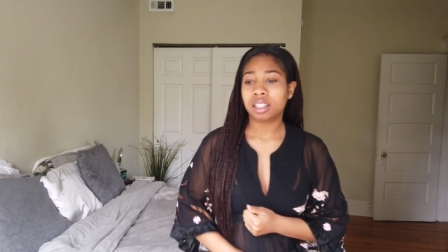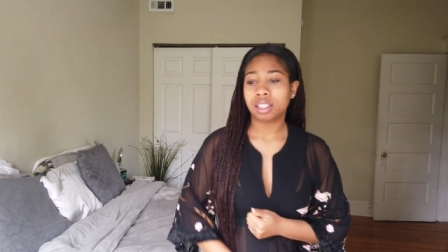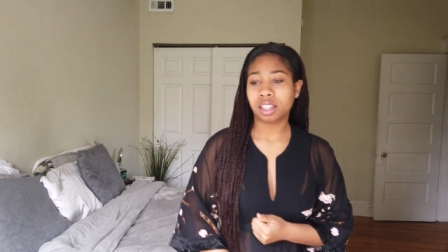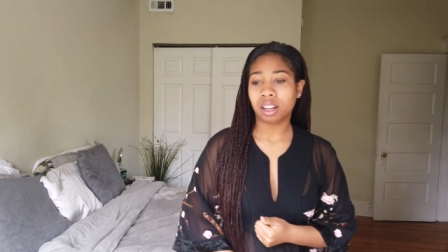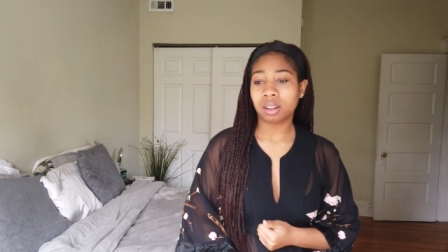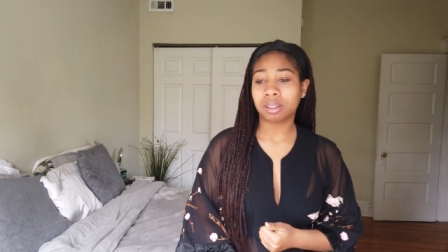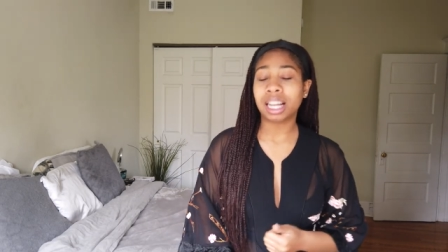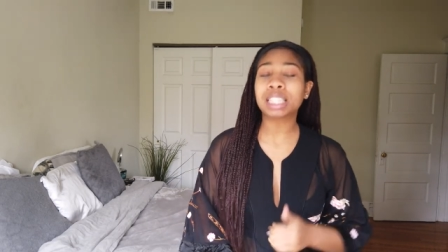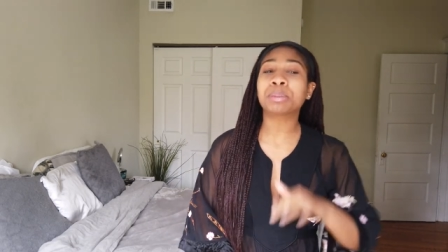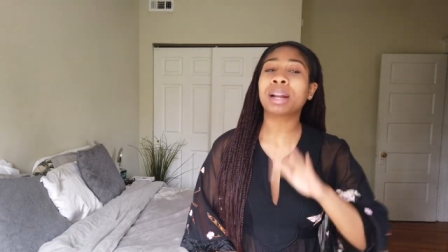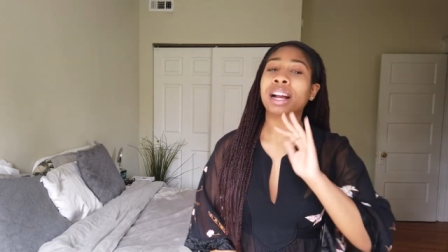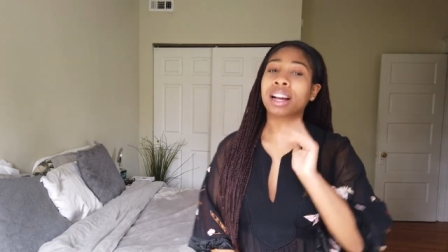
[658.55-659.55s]
So
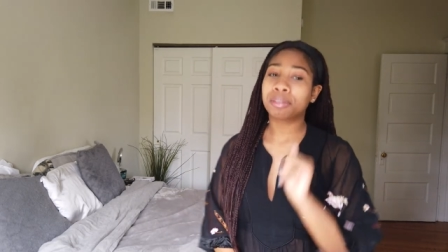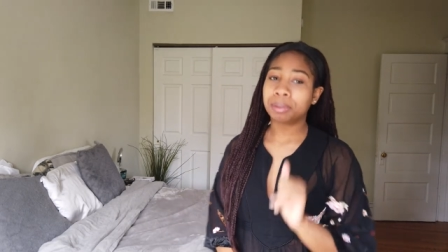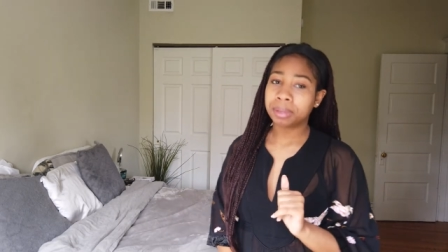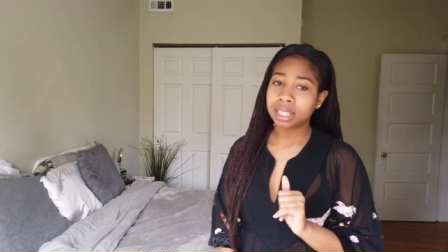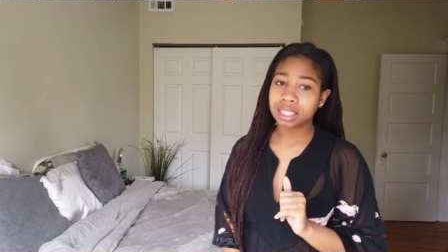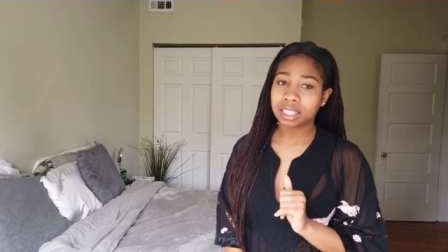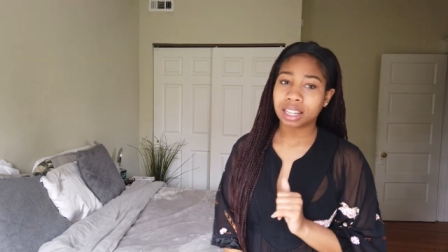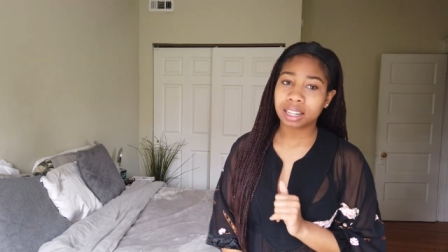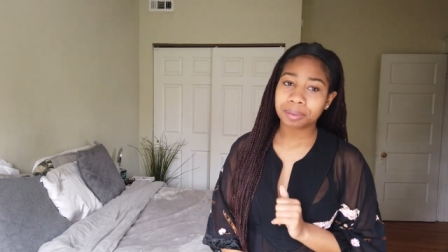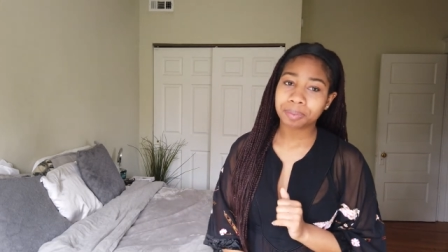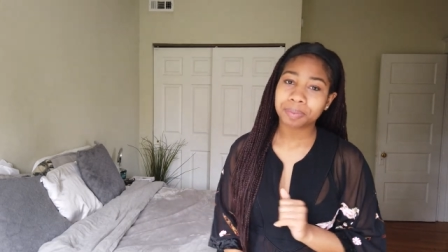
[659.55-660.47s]
that's what I got from that scene.